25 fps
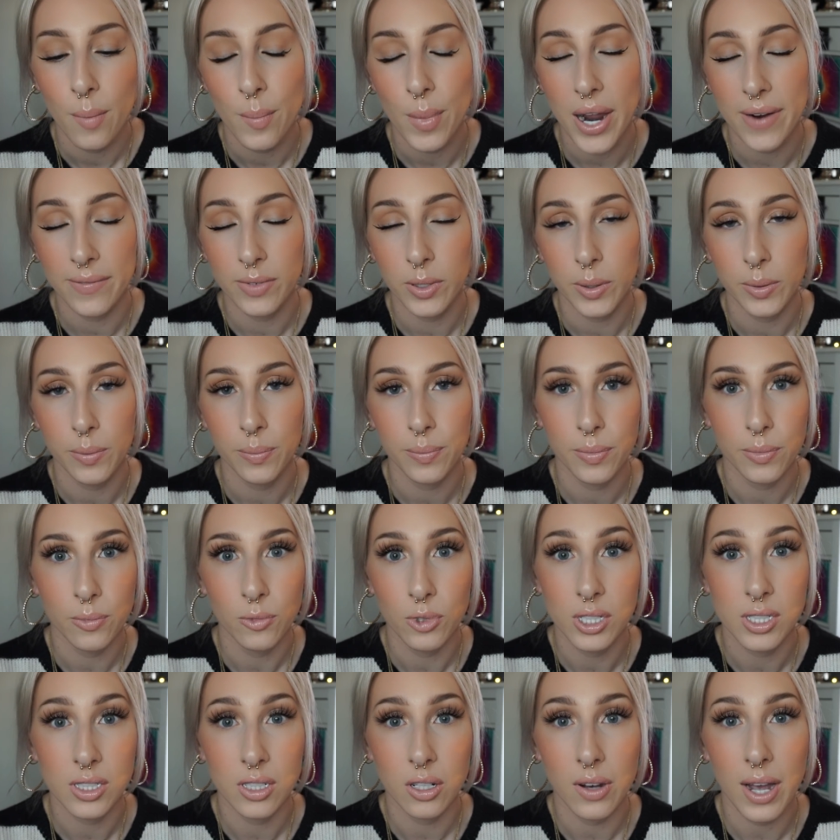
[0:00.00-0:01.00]
But everyone
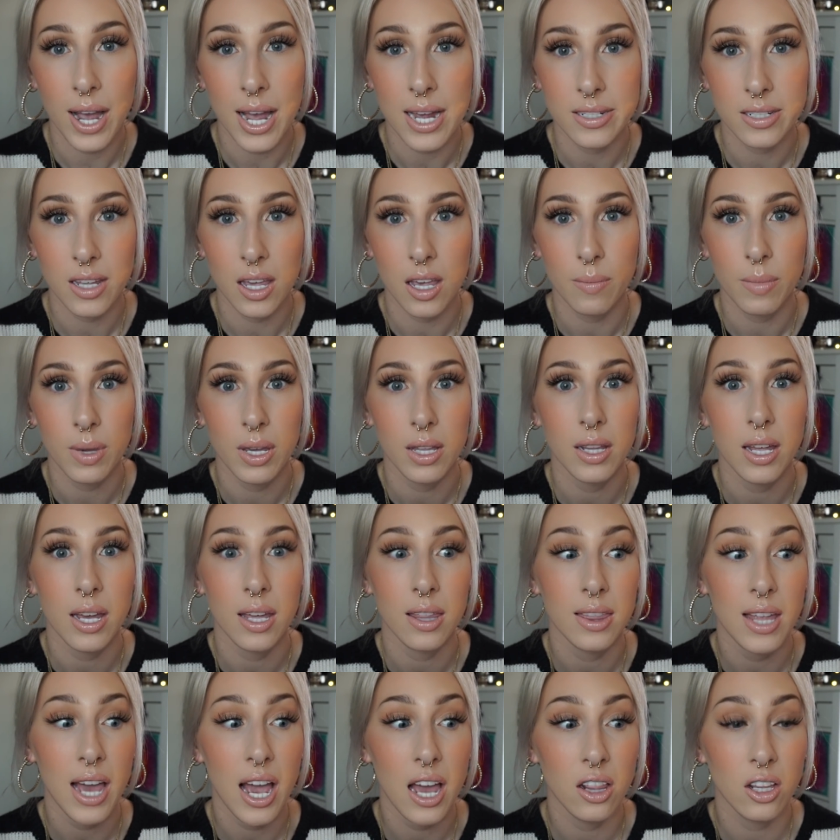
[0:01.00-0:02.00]
was still asking me
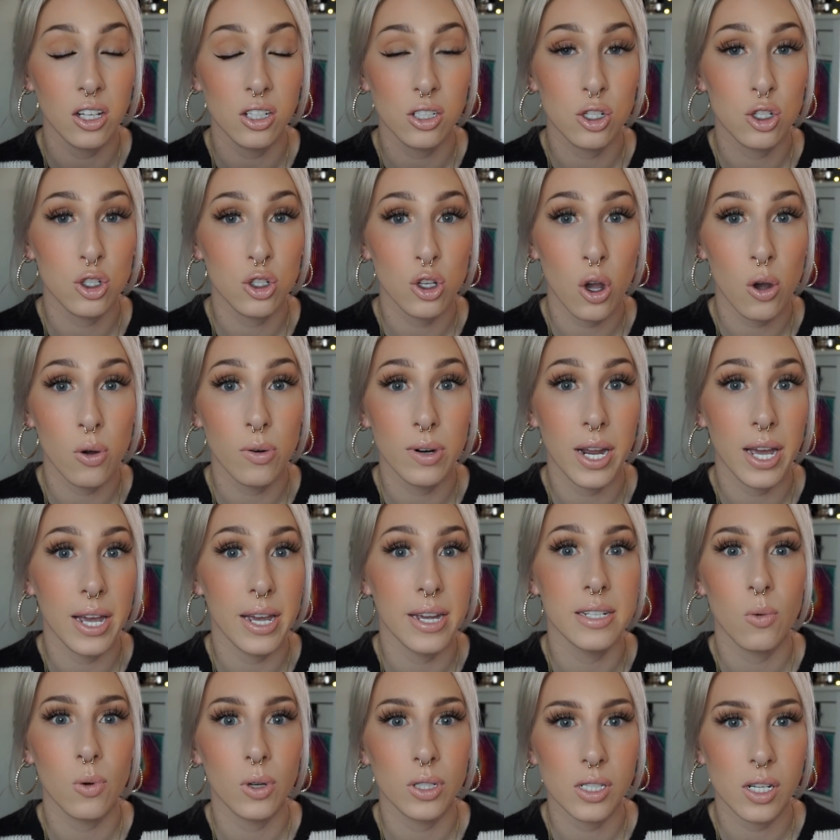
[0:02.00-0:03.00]
like, that looks so
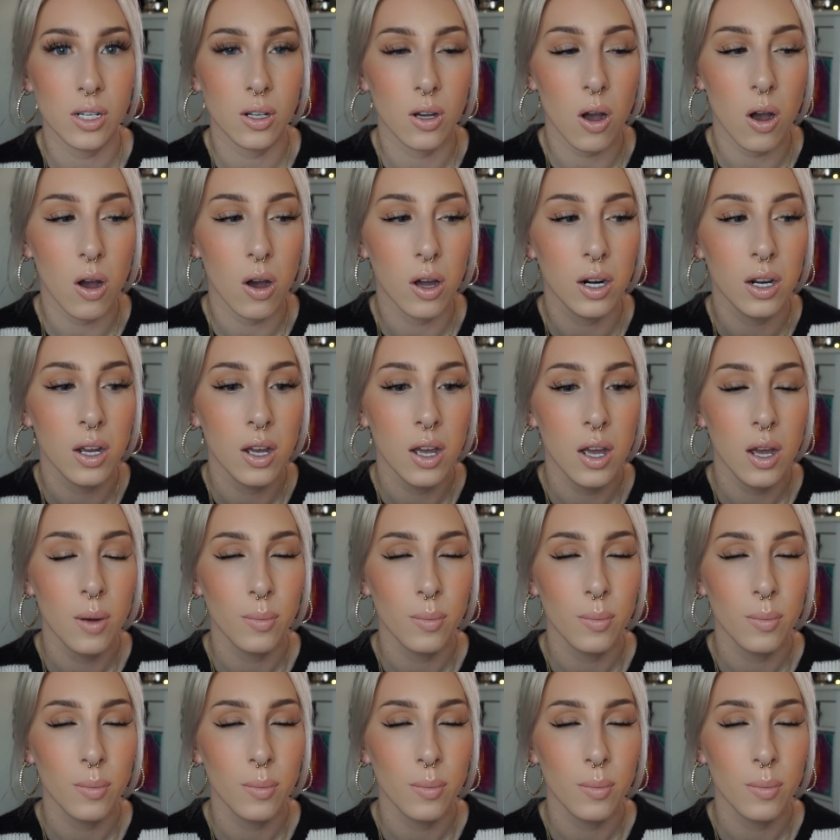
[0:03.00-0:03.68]
nice. What's it called?